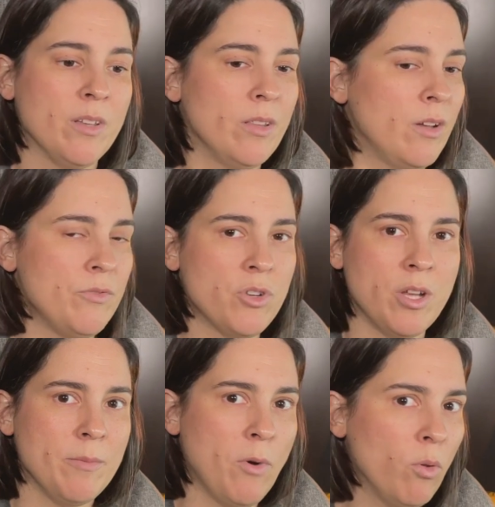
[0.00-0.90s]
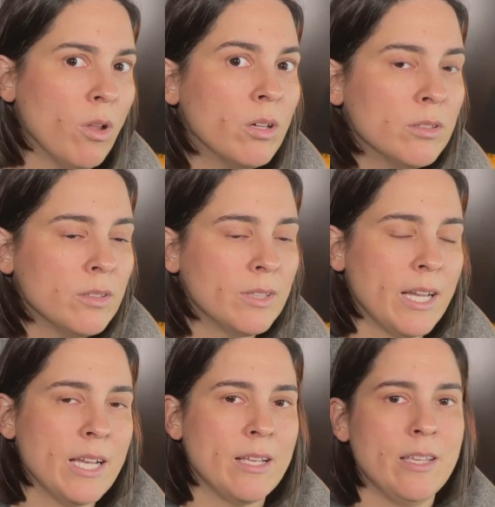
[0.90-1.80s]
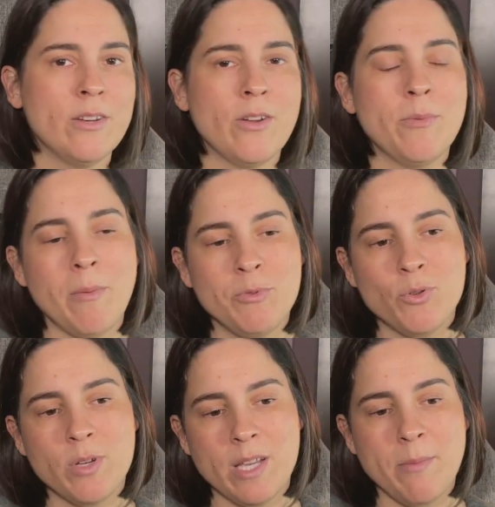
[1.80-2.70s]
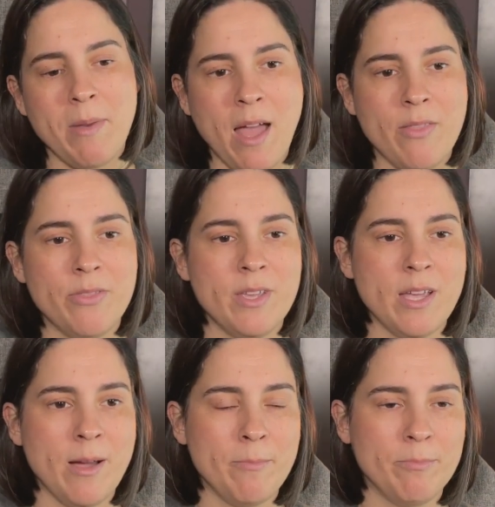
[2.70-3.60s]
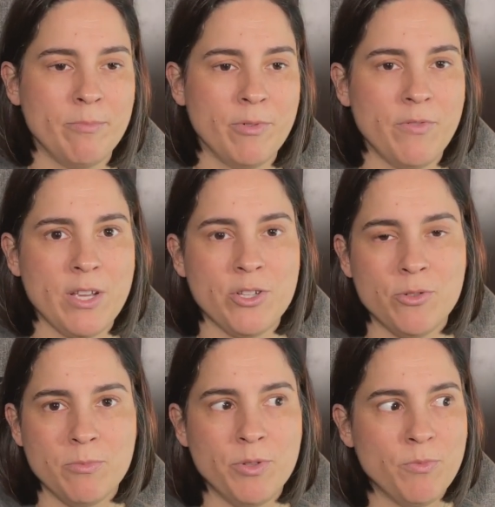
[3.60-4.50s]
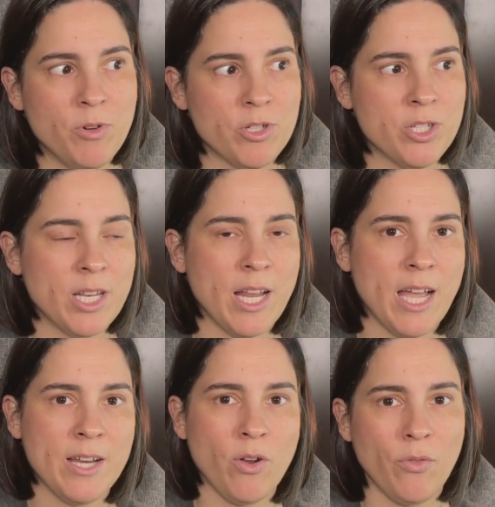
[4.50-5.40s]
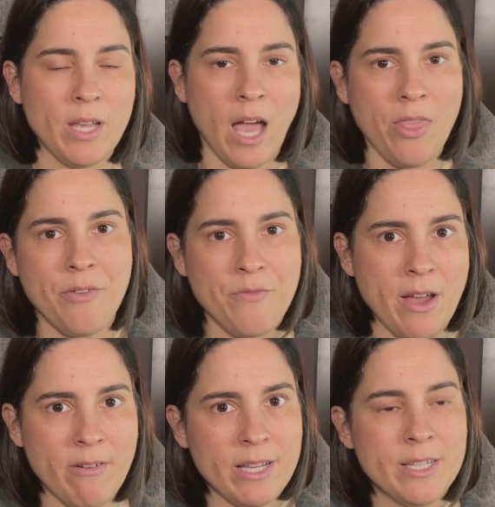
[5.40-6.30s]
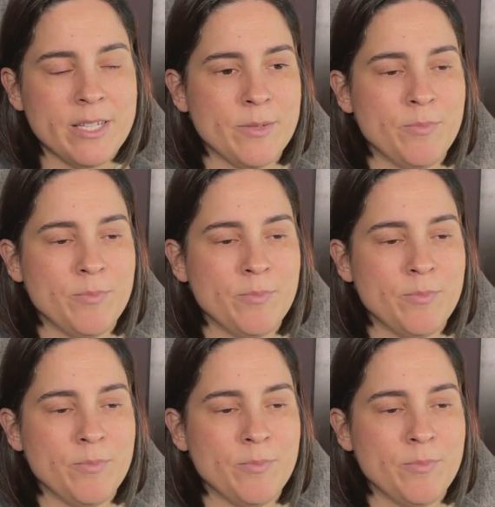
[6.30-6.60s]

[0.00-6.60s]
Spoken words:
I've tried them all on. Like, you know, I'm talking about the professional Moonwatch today, not the other variants,